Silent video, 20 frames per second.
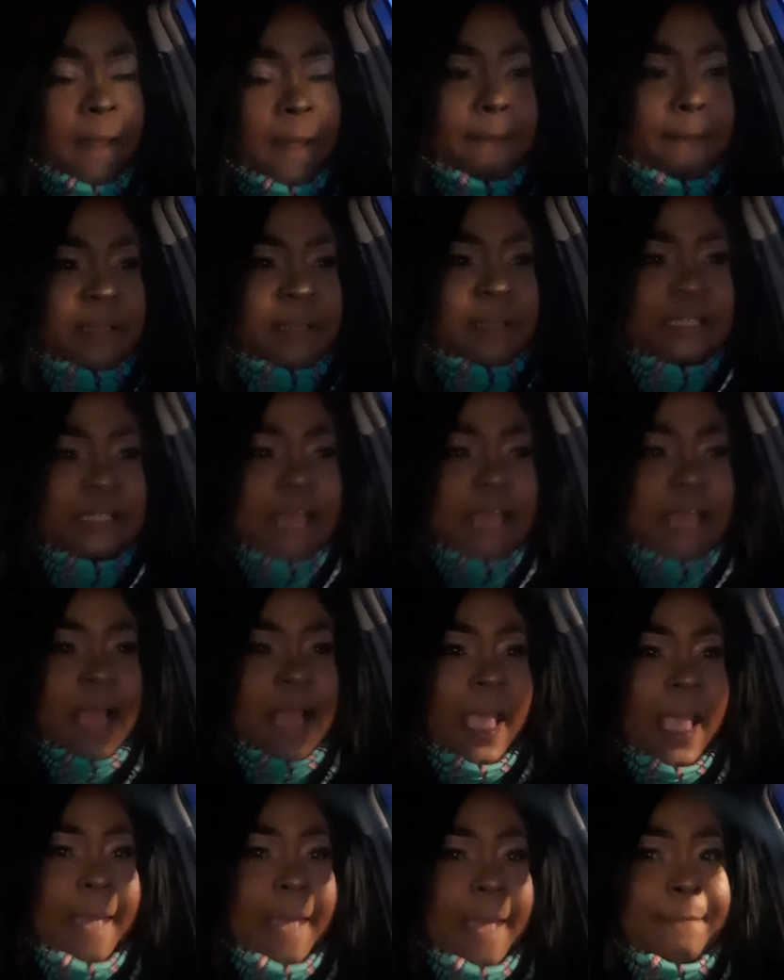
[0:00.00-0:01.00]
But this lady I
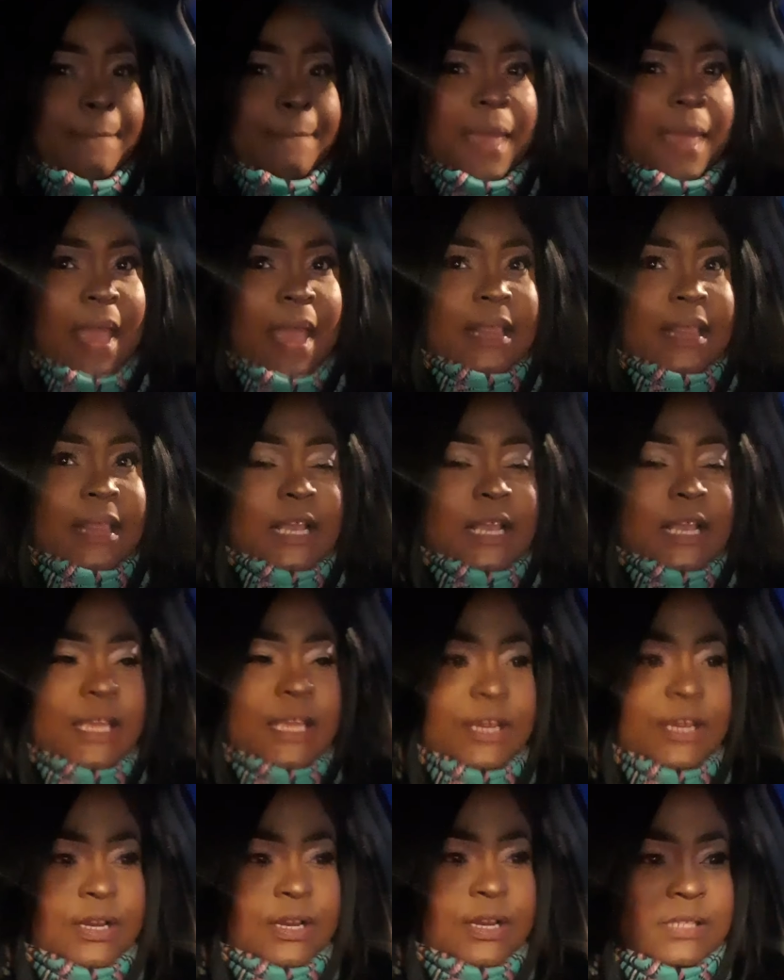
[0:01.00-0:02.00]
had met at the
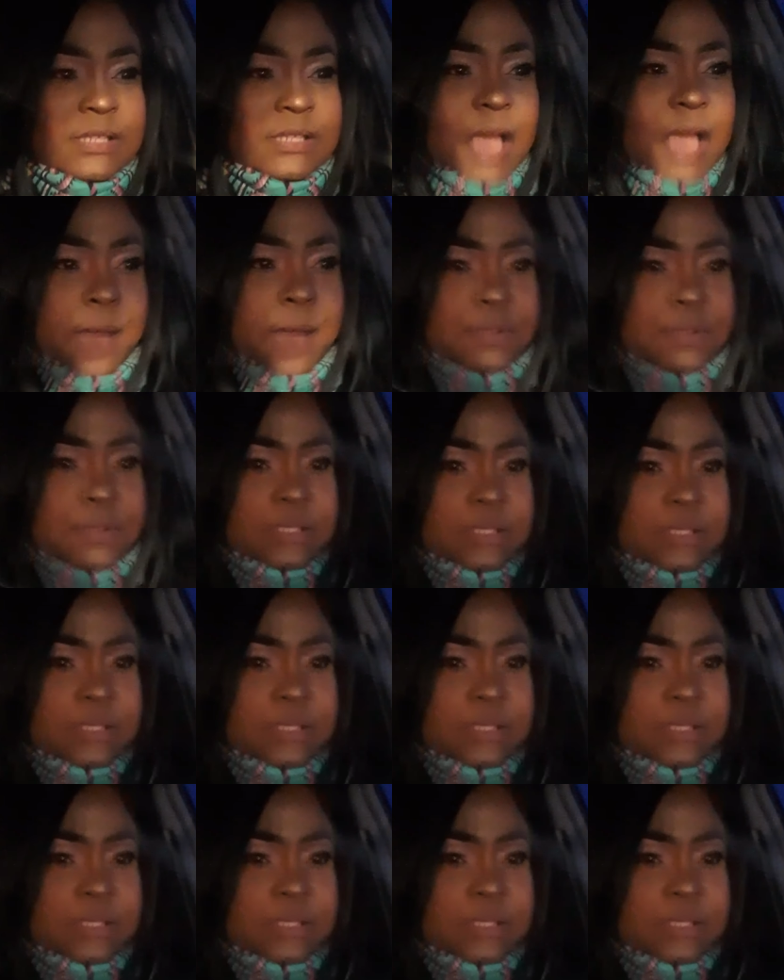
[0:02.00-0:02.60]
cleaners, I was